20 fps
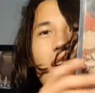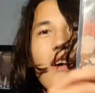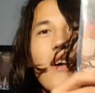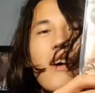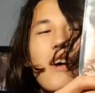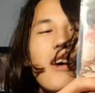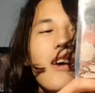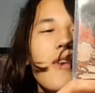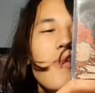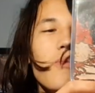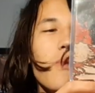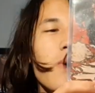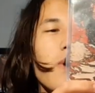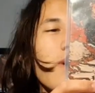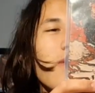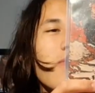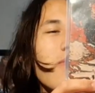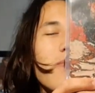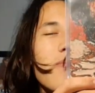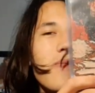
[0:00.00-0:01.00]

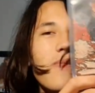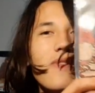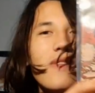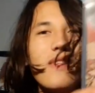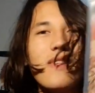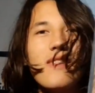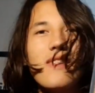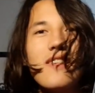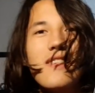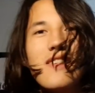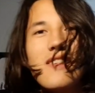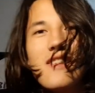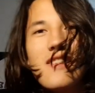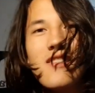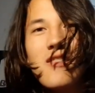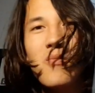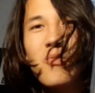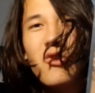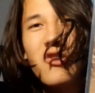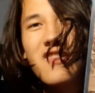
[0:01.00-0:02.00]
But this is
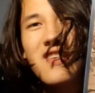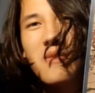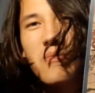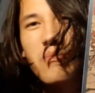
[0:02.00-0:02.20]
Zabriskie